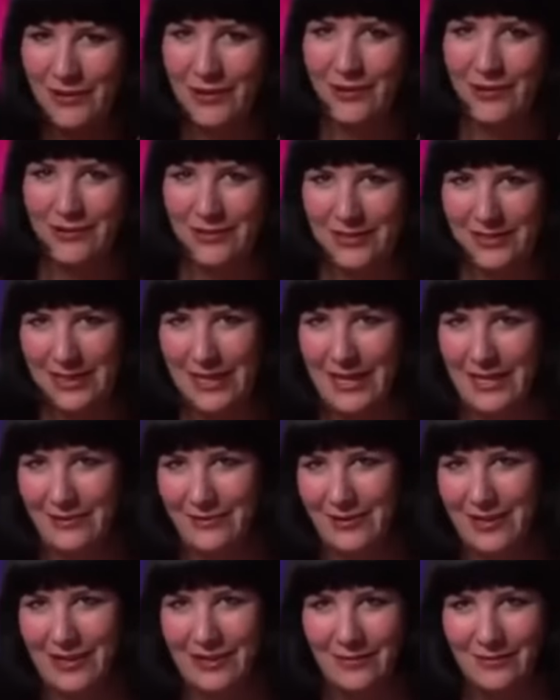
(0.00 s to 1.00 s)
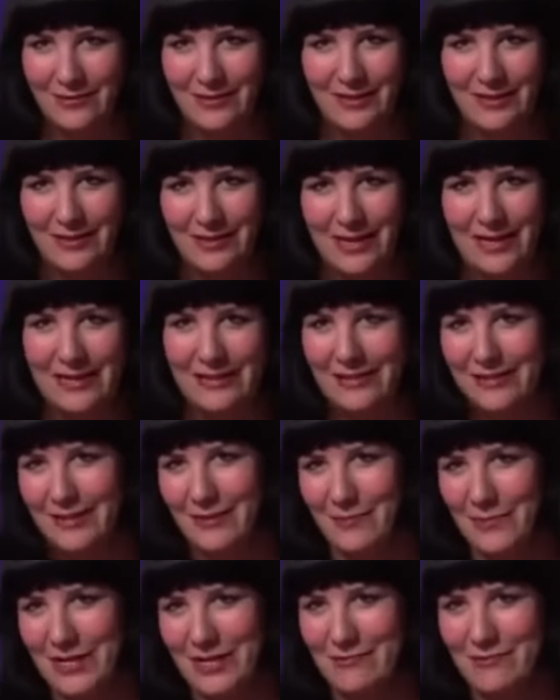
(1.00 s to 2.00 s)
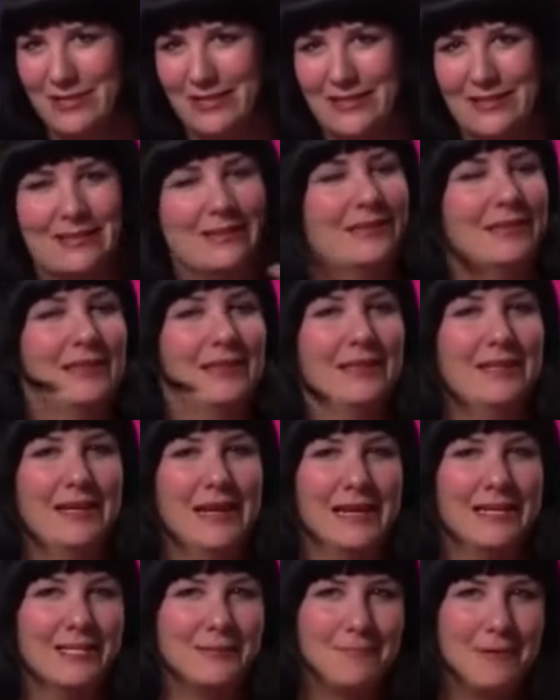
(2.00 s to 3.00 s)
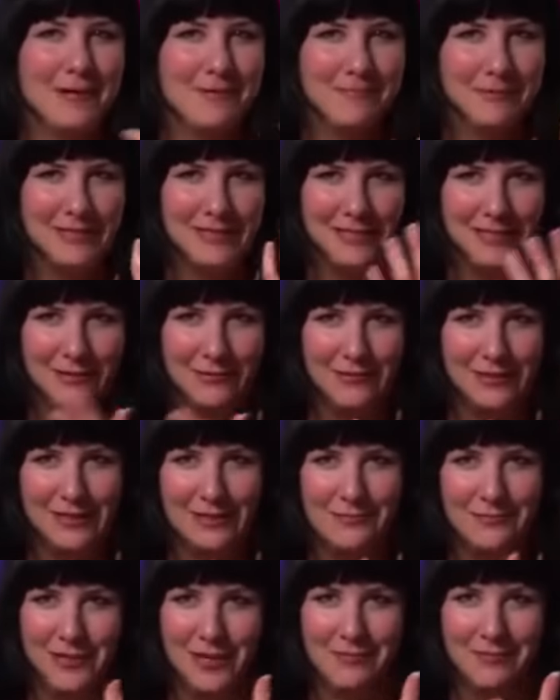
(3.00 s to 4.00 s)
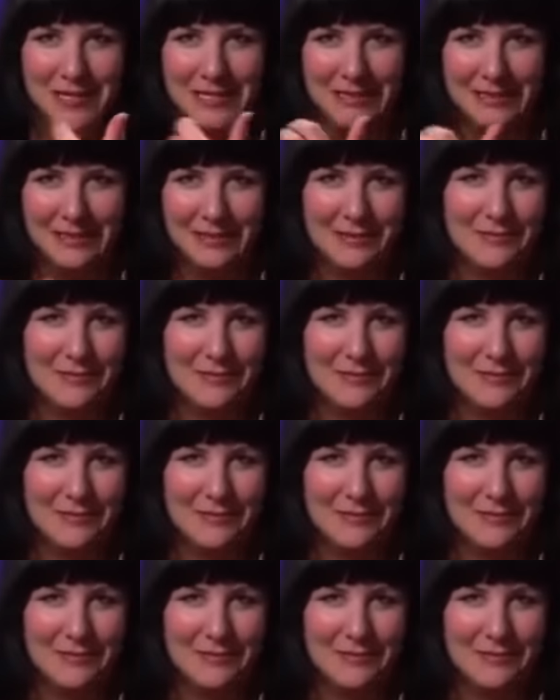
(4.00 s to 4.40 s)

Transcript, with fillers: of nerds laying around and somebody was experimenting with some gummies.